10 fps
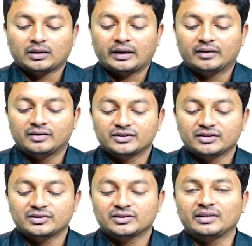and this
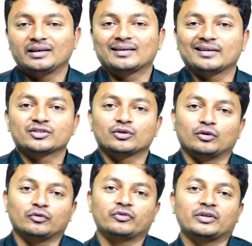is in case
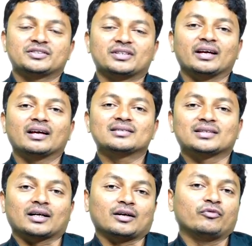of a single
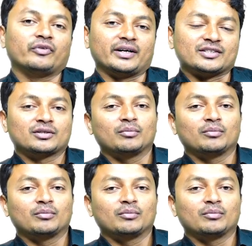circumference.